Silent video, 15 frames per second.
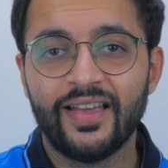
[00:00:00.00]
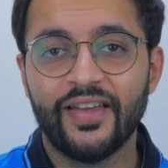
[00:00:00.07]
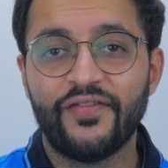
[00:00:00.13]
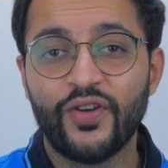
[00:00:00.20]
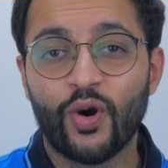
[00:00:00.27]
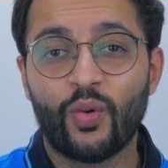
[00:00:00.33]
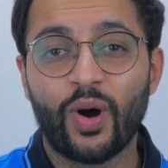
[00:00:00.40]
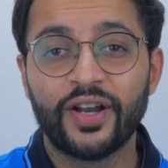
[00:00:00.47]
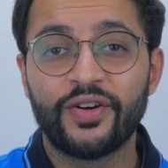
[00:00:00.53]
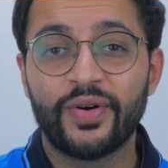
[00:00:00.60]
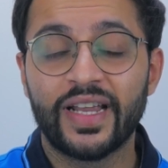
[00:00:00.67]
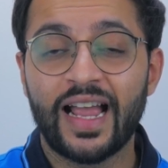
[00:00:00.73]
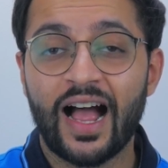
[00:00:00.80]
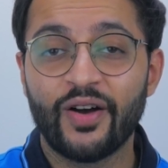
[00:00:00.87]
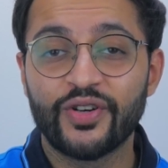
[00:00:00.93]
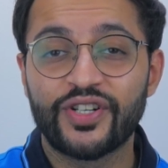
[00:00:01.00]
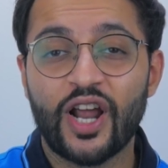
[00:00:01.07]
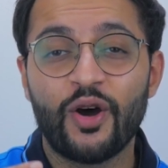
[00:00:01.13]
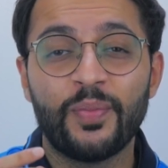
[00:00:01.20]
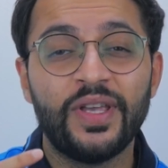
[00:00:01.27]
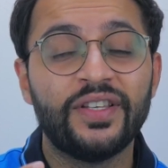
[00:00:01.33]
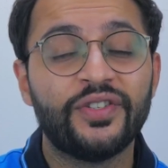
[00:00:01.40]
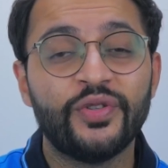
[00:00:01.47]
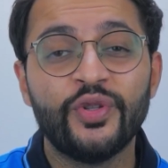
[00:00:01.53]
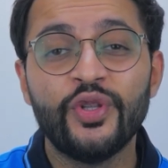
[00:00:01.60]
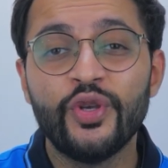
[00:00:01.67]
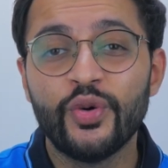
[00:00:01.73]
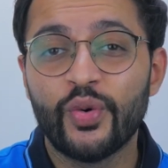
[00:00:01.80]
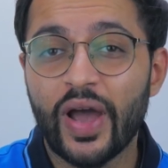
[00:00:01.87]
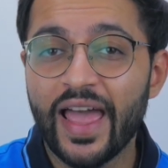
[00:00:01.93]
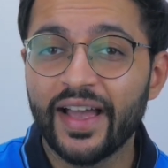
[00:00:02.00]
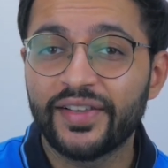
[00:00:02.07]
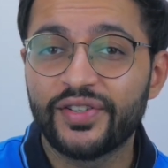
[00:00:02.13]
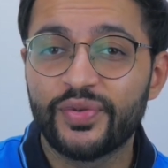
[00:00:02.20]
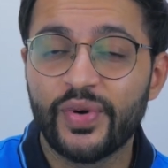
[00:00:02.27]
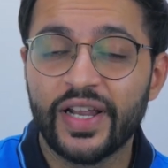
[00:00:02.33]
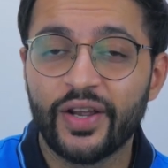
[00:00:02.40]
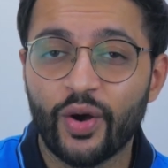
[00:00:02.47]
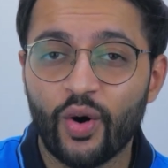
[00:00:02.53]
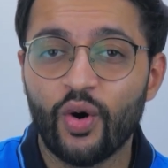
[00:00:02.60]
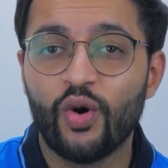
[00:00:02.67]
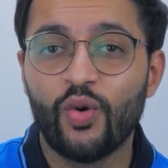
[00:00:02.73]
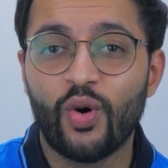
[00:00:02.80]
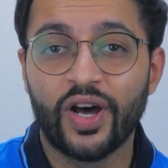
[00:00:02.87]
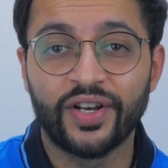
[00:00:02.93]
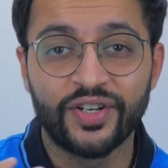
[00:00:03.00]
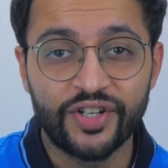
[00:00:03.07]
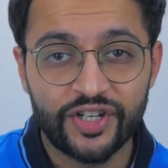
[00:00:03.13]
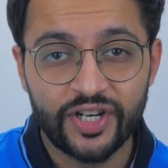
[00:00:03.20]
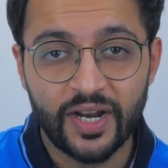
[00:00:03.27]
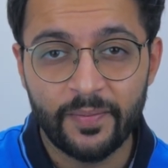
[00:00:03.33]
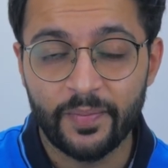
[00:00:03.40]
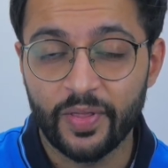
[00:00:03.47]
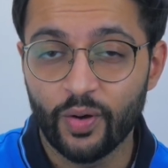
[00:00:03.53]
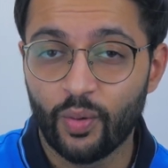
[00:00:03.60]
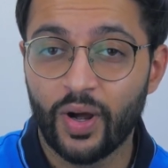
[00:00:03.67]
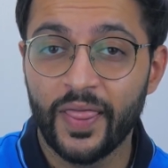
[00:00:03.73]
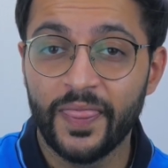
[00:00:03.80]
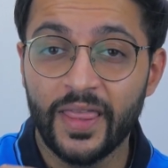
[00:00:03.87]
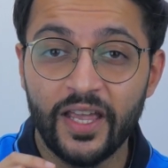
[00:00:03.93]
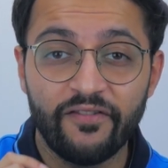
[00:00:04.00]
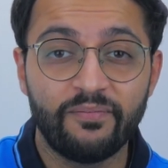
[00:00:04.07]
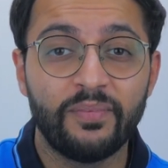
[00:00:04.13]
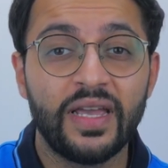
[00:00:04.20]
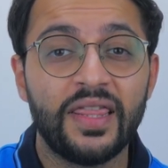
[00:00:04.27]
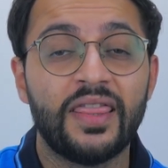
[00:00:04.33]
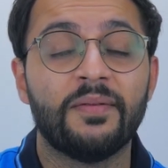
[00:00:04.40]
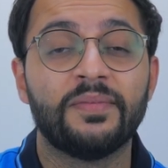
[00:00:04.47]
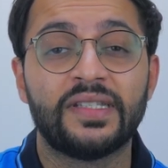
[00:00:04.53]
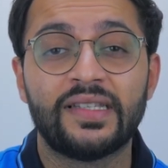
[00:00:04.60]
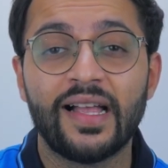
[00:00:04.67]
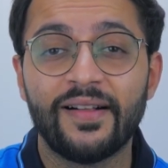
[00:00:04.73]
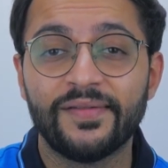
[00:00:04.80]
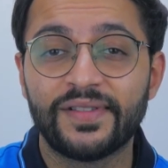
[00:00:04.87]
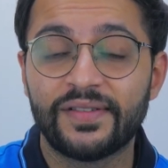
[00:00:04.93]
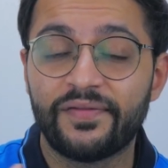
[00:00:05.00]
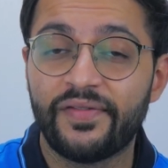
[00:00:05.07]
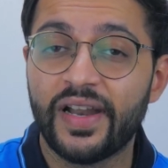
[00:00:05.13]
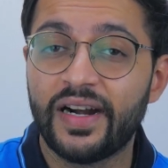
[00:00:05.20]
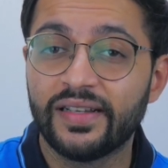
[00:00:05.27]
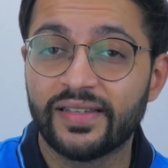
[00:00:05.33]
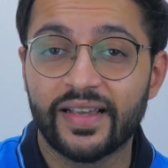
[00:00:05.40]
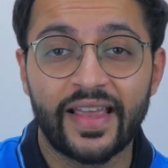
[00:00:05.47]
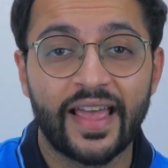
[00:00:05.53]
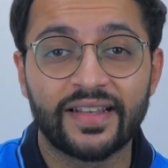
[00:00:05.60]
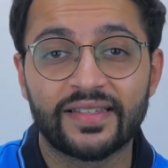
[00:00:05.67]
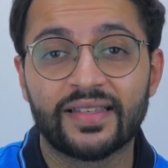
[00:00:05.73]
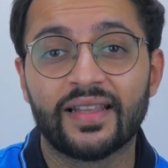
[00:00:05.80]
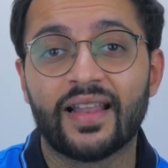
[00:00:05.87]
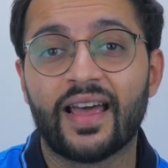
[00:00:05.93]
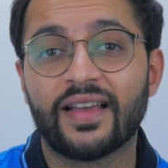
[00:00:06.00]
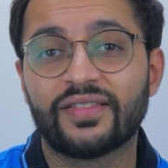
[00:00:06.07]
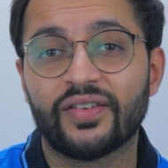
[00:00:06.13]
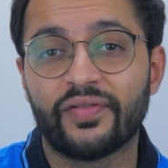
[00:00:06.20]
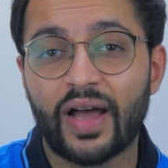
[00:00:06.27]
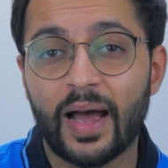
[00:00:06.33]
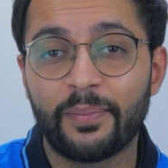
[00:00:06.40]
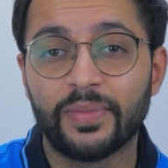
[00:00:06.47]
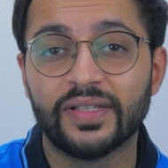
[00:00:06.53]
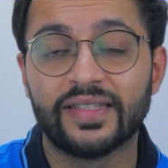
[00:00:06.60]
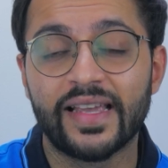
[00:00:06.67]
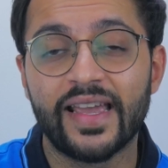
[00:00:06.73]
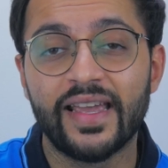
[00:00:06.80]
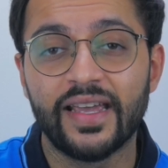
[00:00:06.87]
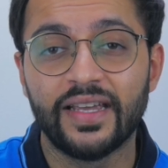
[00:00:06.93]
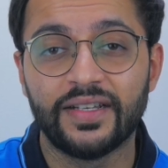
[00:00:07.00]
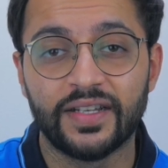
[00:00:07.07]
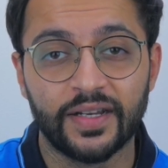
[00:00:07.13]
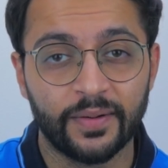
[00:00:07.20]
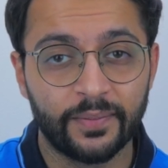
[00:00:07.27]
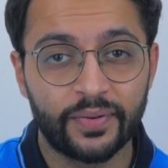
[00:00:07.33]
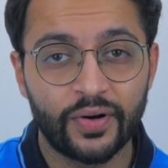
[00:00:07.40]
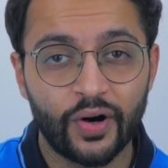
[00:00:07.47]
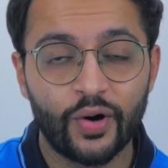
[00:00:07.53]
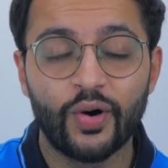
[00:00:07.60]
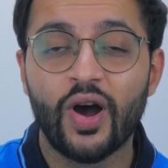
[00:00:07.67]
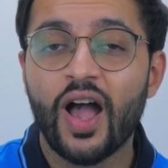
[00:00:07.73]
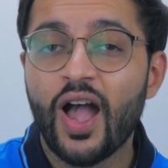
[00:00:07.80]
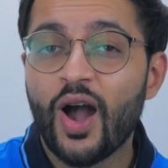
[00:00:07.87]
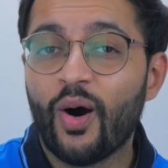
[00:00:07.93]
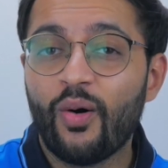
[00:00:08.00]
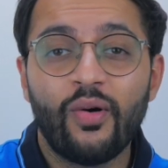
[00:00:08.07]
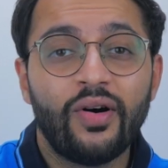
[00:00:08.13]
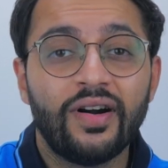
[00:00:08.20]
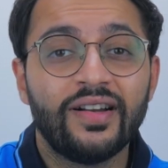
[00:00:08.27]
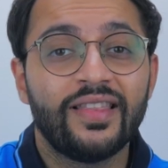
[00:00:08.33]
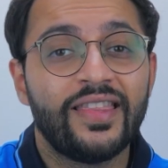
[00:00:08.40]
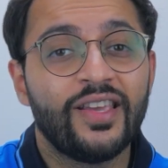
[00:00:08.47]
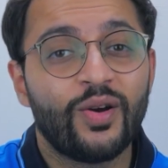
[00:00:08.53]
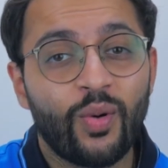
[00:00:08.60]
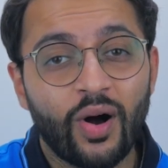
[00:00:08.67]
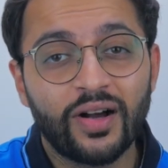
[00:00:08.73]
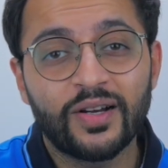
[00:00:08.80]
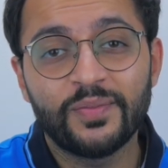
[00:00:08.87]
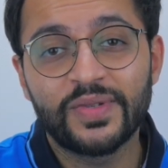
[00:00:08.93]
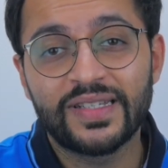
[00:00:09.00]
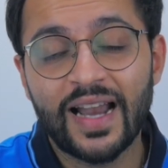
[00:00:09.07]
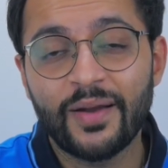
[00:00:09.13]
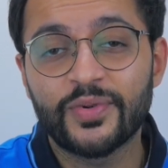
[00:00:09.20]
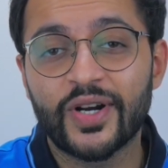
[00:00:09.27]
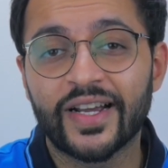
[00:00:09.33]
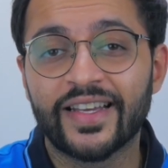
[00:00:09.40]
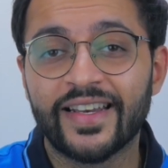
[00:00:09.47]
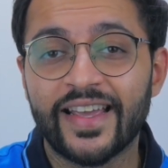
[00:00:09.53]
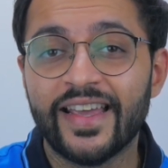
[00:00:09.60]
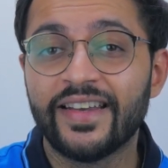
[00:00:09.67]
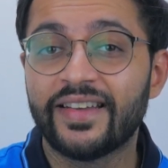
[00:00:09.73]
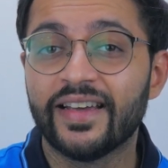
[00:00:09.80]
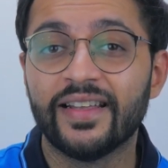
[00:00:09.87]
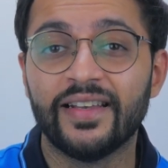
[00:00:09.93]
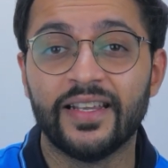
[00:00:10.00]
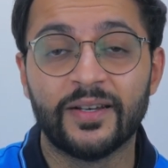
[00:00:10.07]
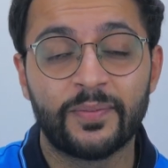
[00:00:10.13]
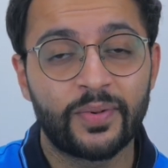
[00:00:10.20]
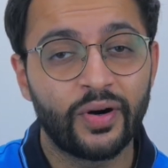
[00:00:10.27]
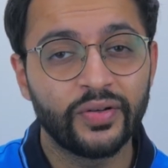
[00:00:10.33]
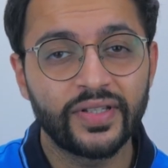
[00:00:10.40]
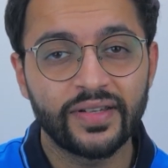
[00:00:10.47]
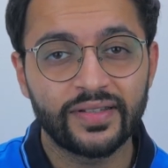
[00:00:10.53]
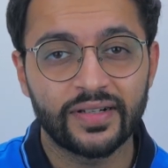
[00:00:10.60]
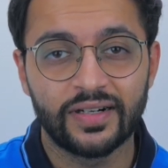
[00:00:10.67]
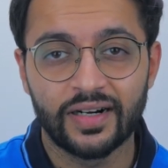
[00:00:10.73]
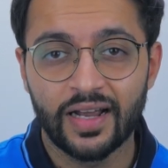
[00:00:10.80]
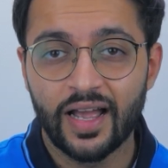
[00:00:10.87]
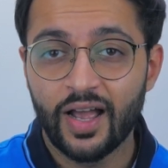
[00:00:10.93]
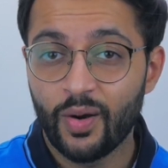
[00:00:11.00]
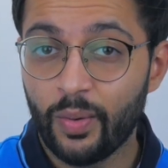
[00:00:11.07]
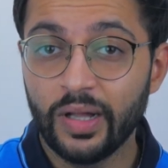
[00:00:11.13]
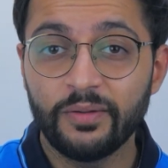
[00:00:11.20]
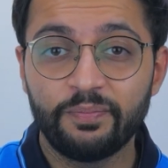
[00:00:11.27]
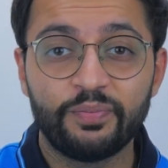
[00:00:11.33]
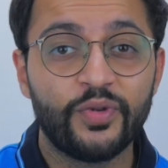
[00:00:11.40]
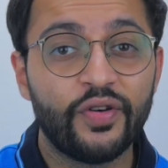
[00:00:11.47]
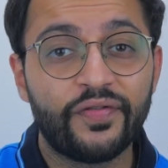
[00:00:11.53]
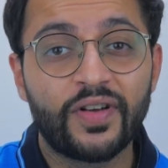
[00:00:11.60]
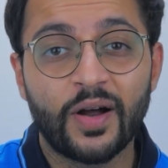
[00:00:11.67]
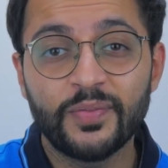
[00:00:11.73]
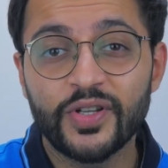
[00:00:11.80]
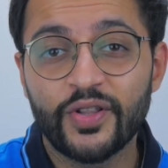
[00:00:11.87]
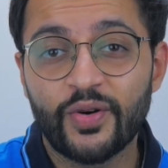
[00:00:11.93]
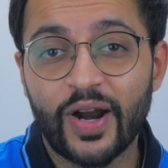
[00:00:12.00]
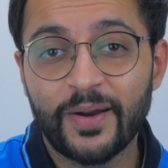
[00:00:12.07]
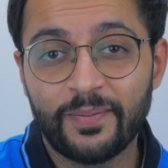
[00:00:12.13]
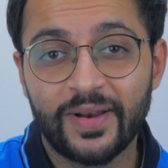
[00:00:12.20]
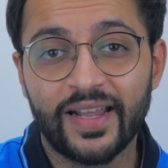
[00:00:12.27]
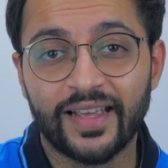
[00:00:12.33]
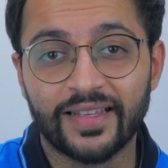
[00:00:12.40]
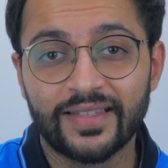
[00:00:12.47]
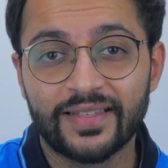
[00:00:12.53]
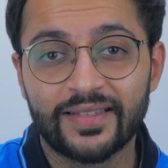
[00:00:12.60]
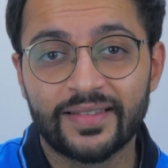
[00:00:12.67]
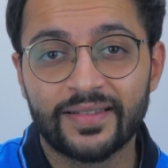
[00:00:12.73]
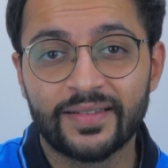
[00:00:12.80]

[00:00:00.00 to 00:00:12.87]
If you're wondering how Xiaomi's new Xring O1 chip, the one they've made themselves, fares against the likes of Apple's A18 Pro or the Qualcomm Snapdragon 8 Elite processor, well, you've come to the right place.